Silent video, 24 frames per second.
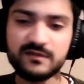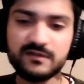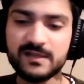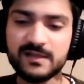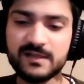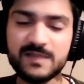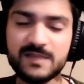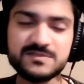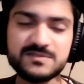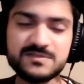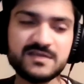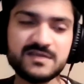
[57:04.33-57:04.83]
and the
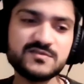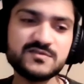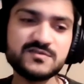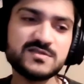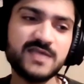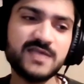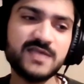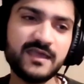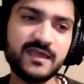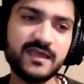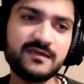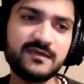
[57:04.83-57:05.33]
clips, and I was
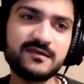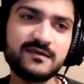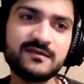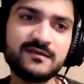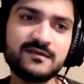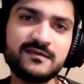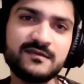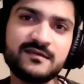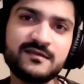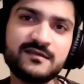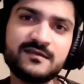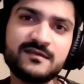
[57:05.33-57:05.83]
just like,
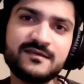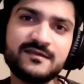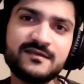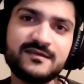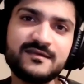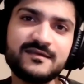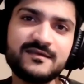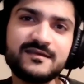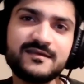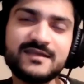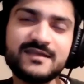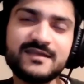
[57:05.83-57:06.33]

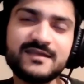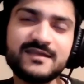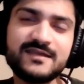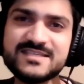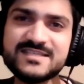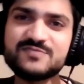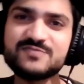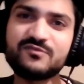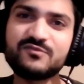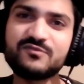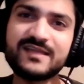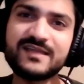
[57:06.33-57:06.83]
is
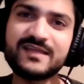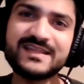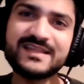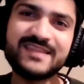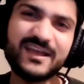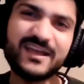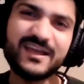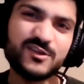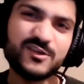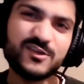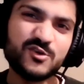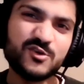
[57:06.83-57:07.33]
this really
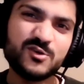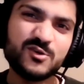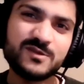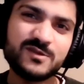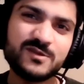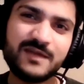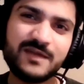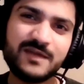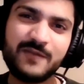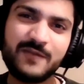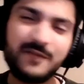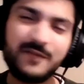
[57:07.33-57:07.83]
that good?
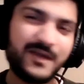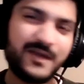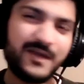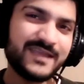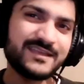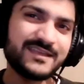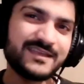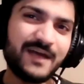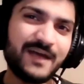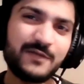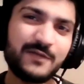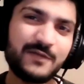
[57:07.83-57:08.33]
Am
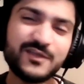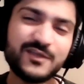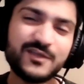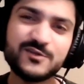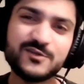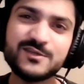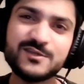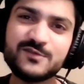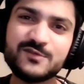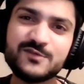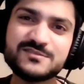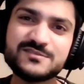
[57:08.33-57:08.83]
I
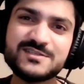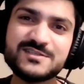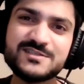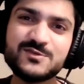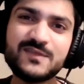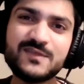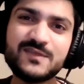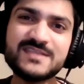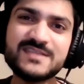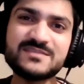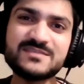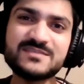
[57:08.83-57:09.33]
good enough to
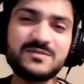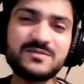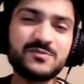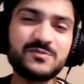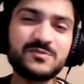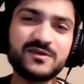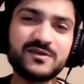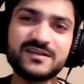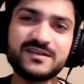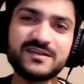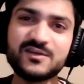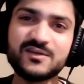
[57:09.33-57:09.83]
do this? Are
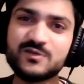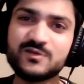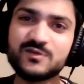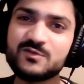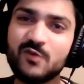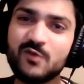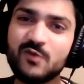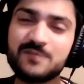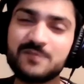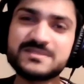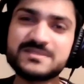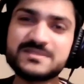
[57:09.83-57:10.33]
people going to agree
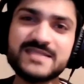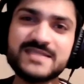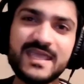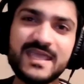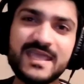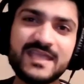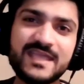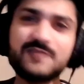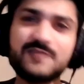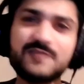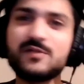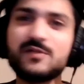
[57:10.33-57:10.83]
with what I'm
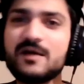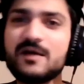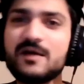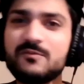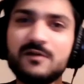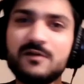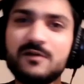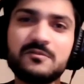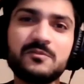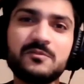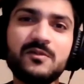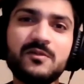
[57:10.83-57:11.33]
saying? Blah,
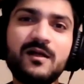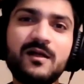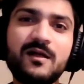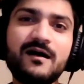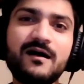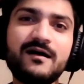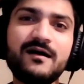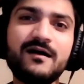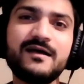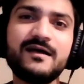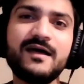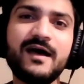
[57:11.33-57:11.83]
blah, blah,
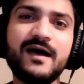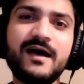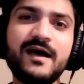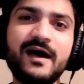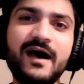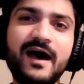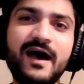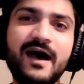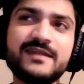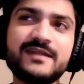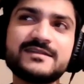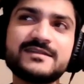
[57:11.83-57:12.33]
blah.
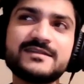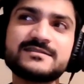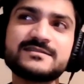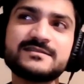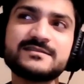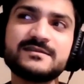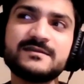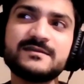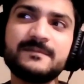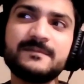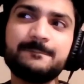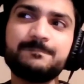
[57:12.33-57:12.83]
And
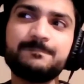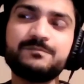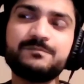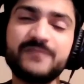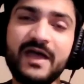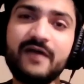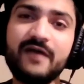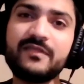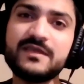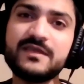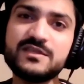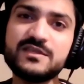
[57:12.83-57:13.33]

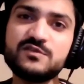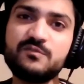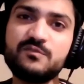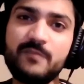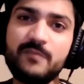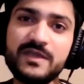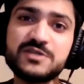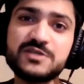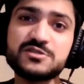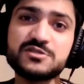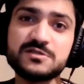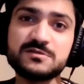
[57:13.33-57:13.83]
now that you've
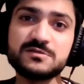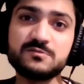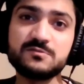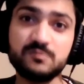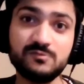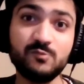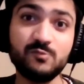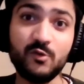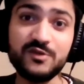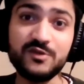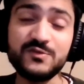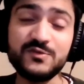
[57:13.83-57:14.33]
mentioned
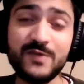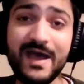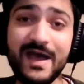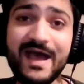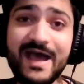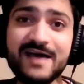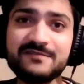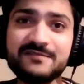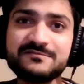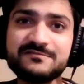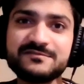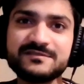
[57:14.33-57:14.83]
what you
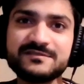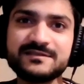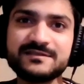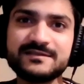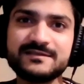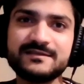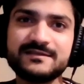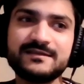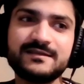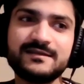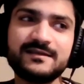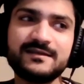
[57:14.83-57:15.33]
have,
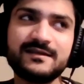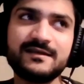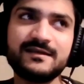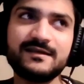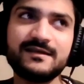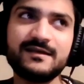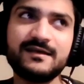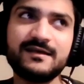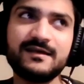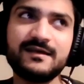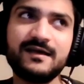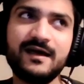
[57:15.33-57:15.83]

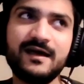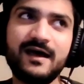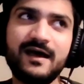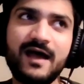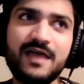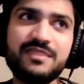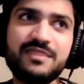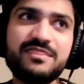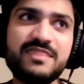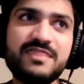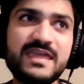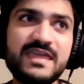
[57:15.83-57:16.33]

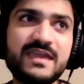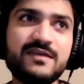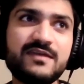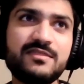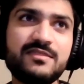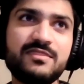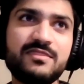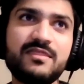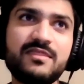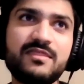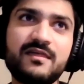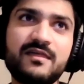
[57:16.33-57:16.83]
I
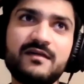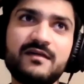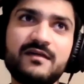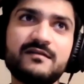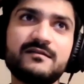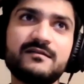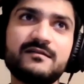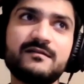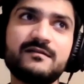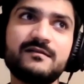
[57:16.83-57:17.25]
think that